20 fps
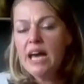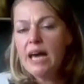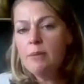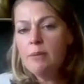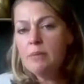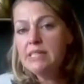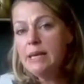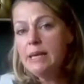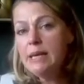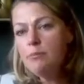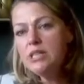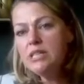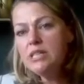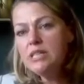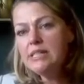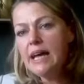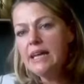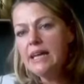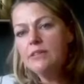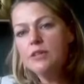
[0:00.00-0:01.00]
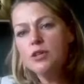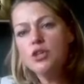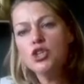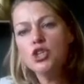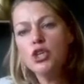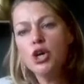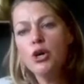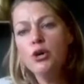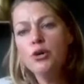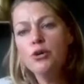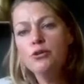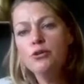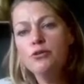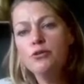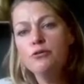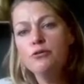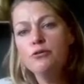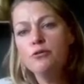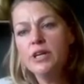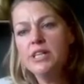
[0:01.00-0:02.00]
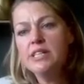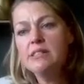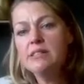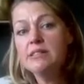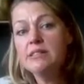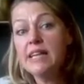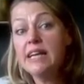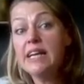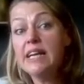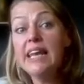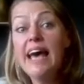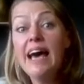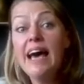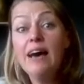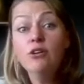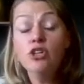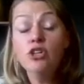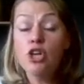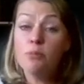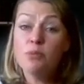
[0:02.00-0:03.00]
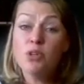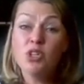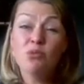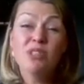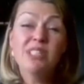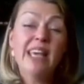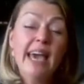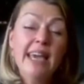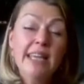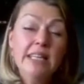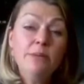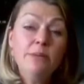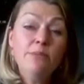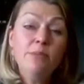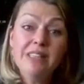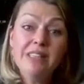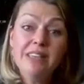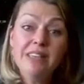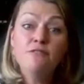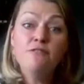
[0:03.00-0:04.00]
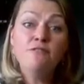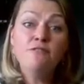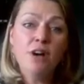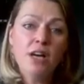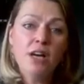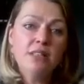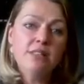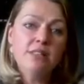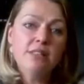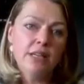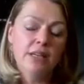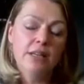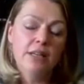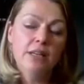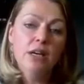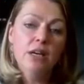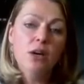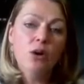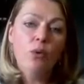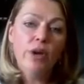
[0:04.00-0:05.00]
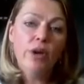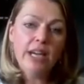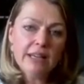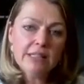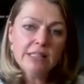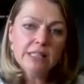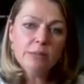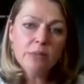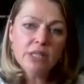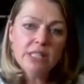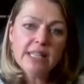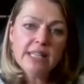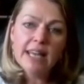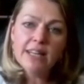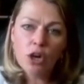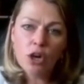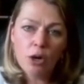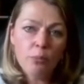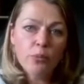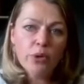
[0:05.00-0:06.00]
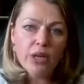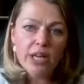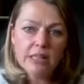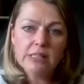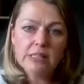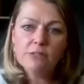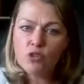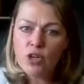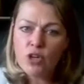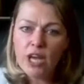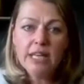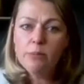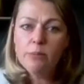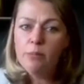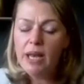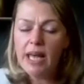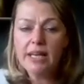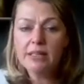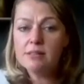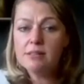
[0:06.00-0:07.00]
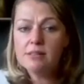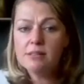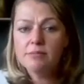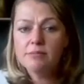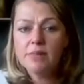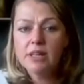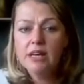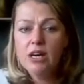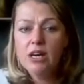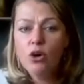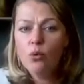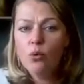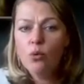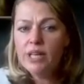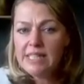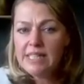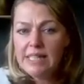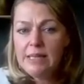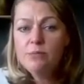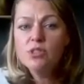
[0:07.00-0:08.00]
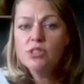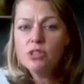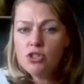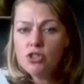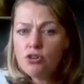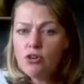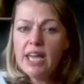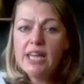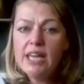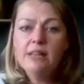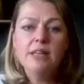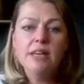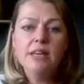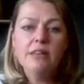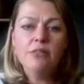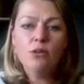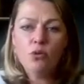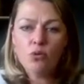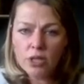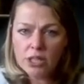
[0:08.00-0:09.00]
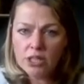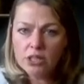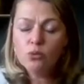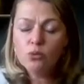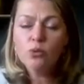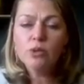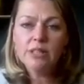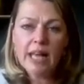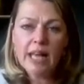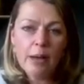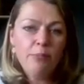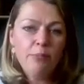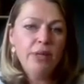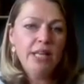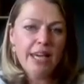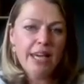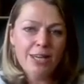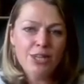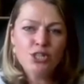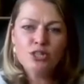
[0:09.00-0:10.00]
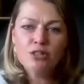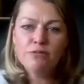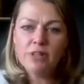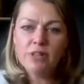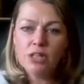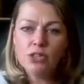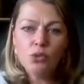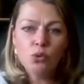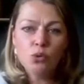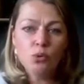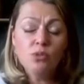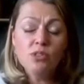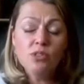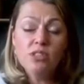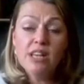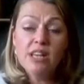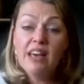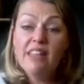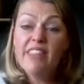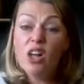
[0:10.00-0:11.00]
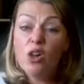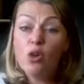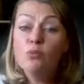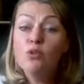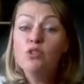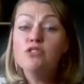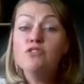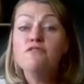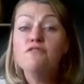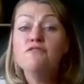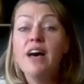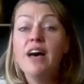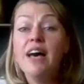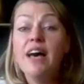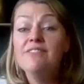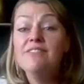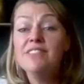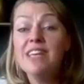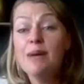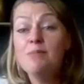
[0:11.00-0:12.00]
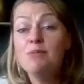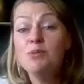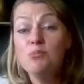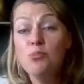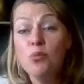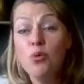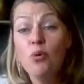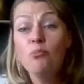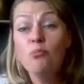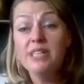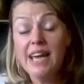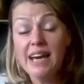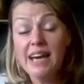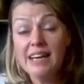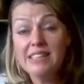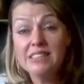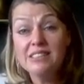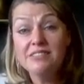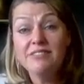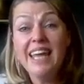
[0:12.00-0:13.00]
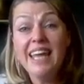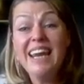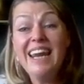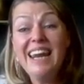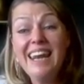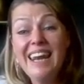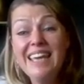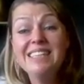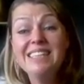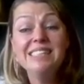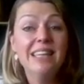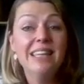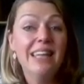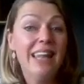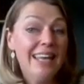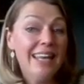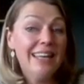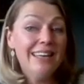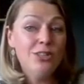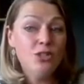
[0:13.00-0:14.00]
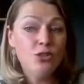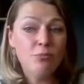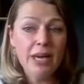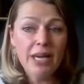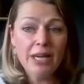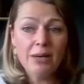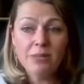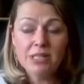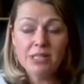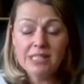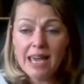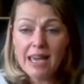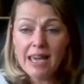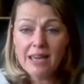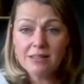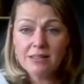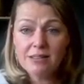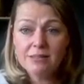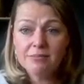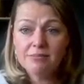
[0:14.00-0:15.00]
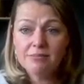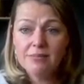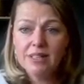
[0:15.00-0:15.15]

a separate study that showed, for instance, that cloud adoption was 80% faster where customers had comprehensive training plans. Where teams are trained in the real-world application of their tools, they're almost 5 times more productive and less likely to make mistakes.